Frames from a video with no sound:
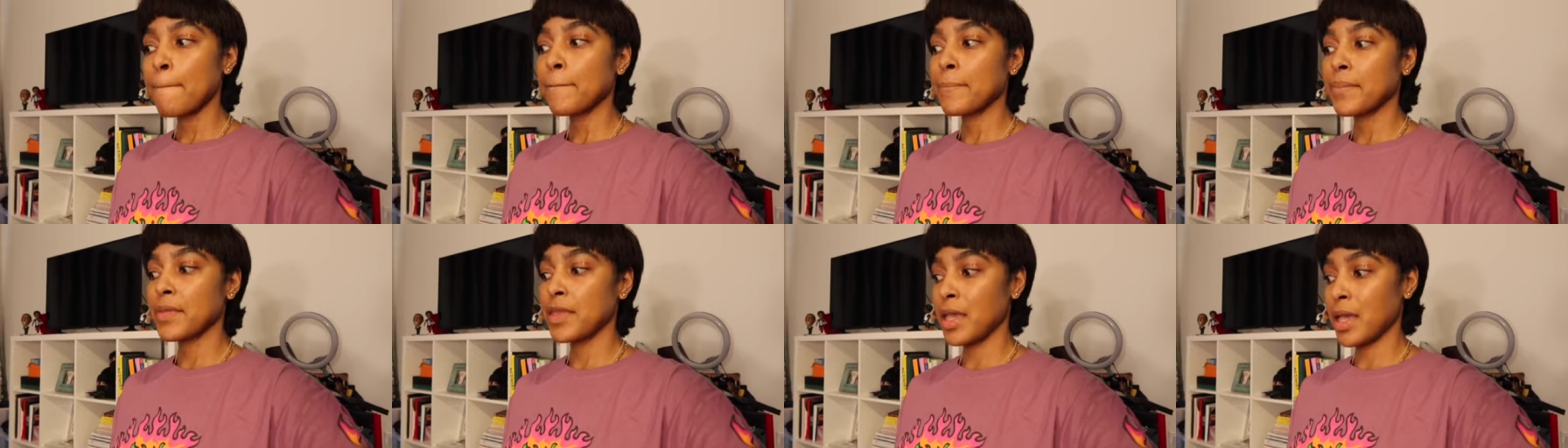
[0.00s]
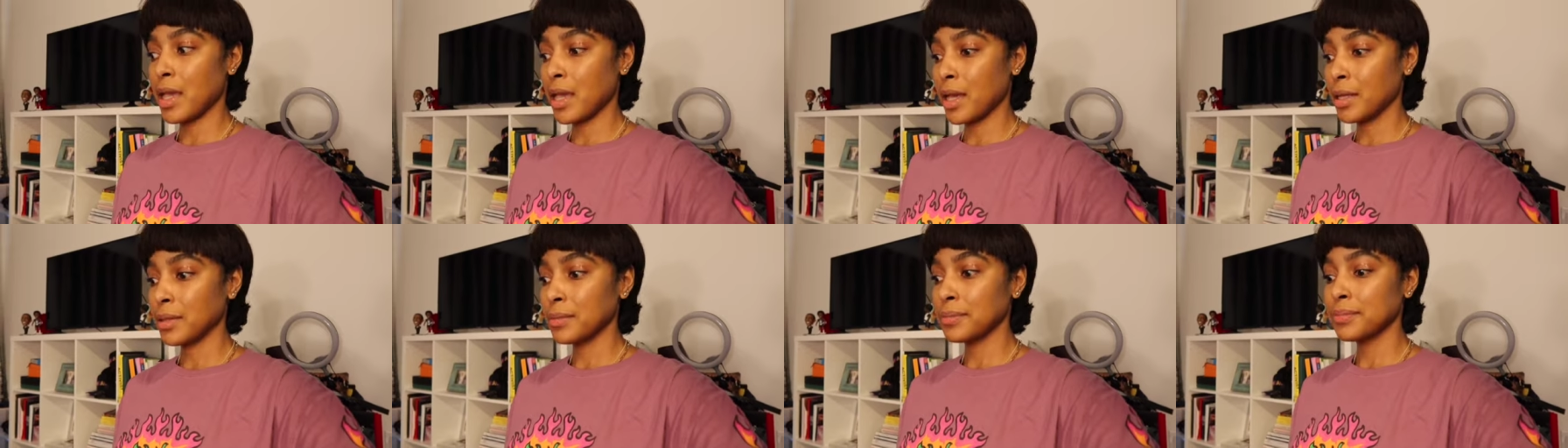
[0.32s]

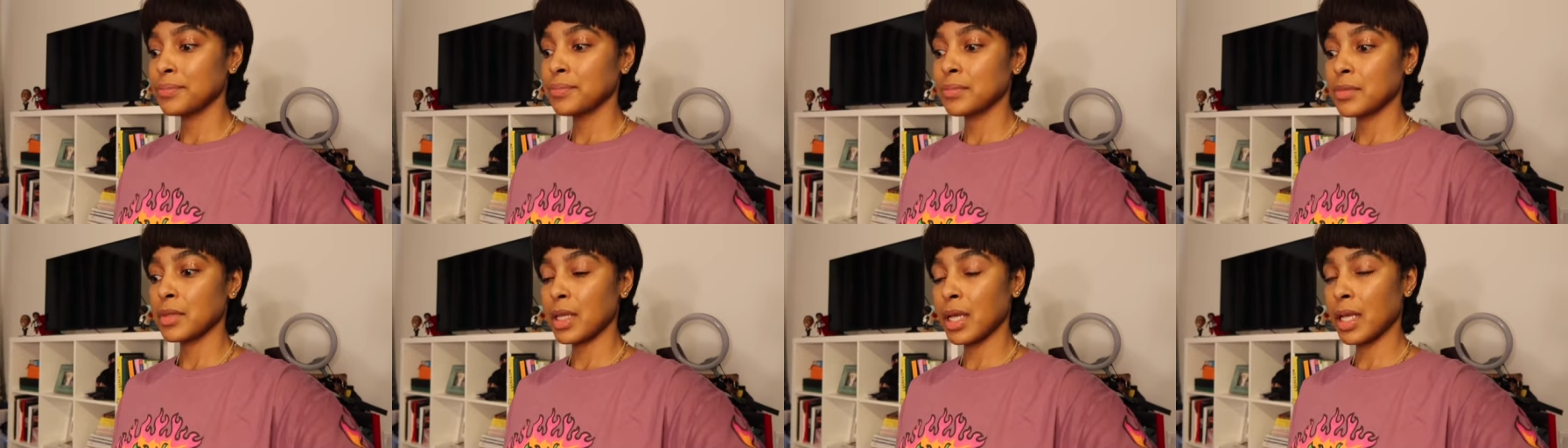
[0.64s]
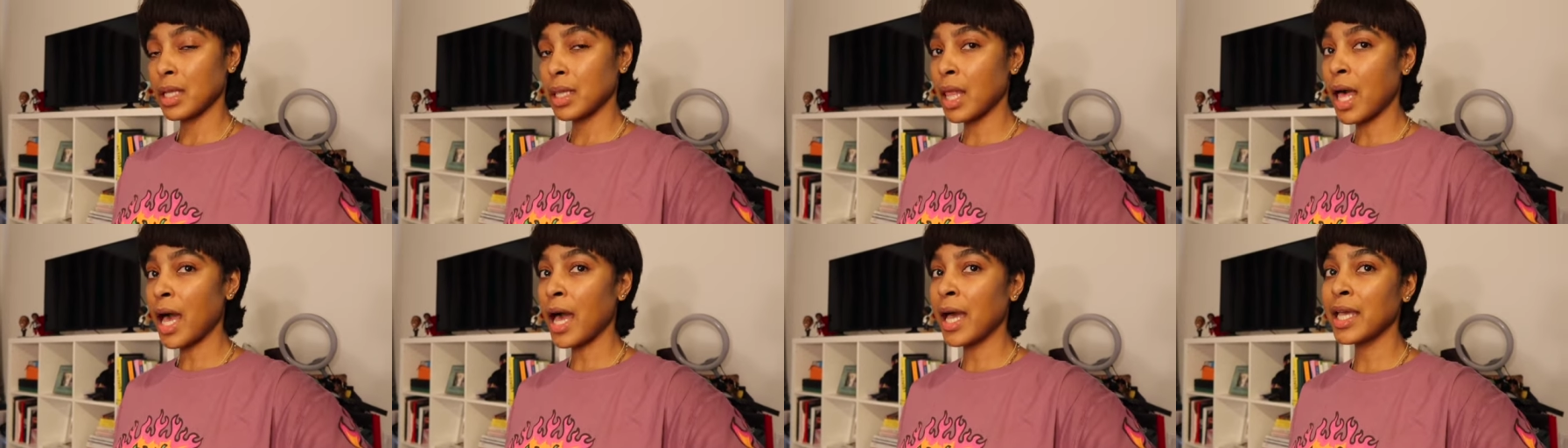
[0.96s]
Yeah.
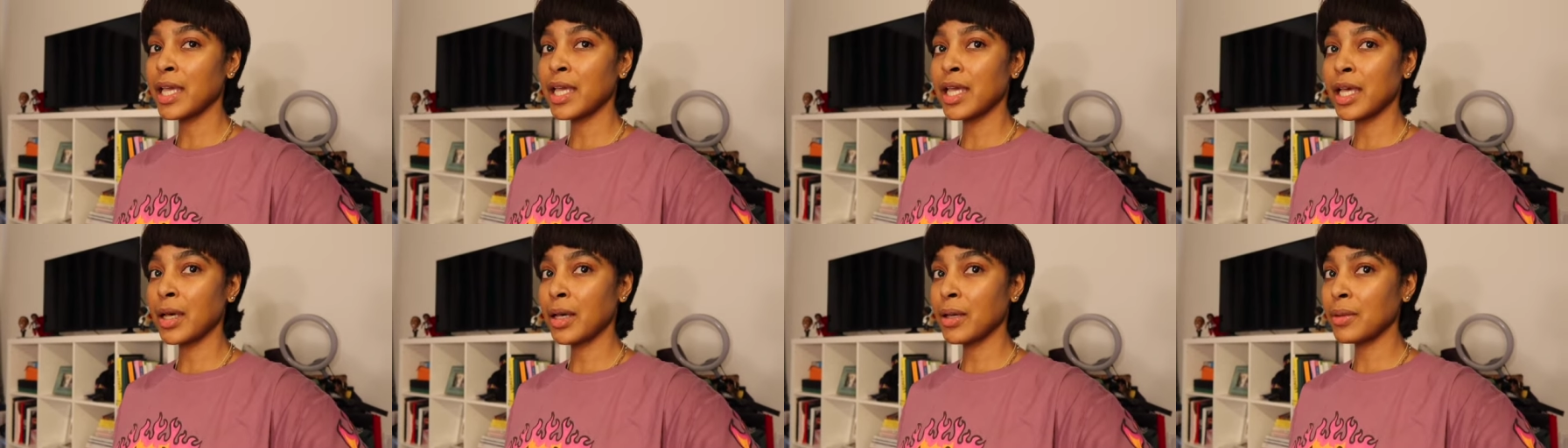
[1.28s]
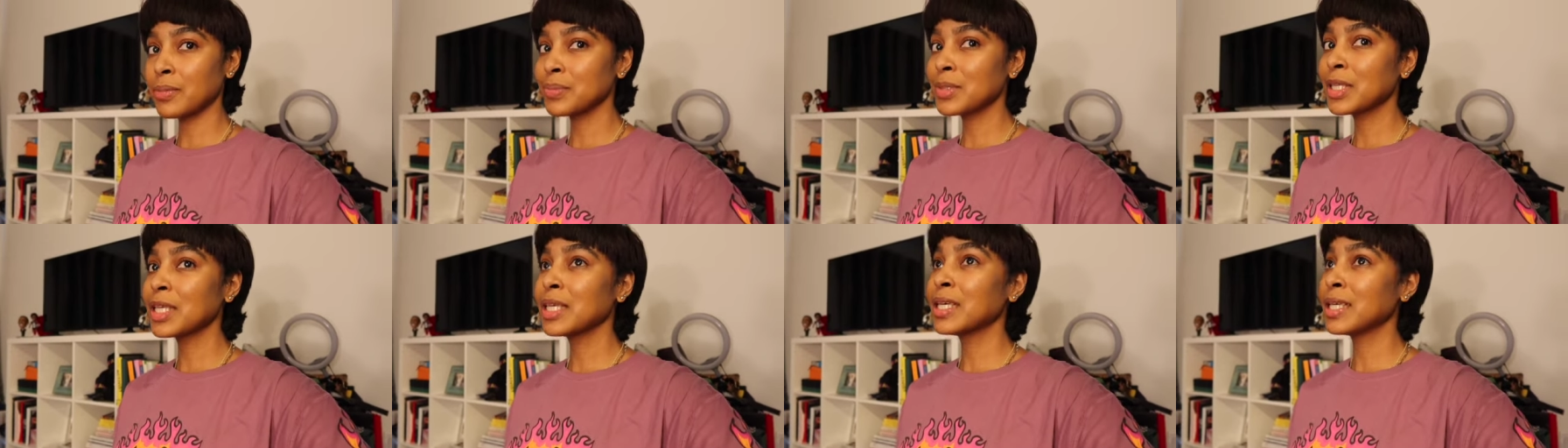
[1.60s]

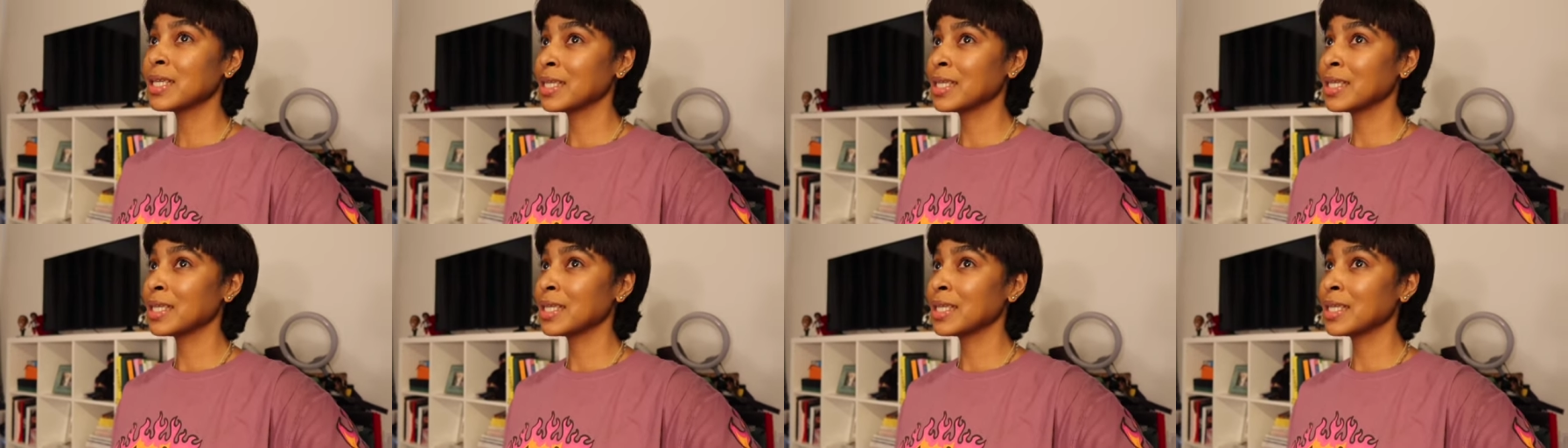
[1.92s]
Alaïa,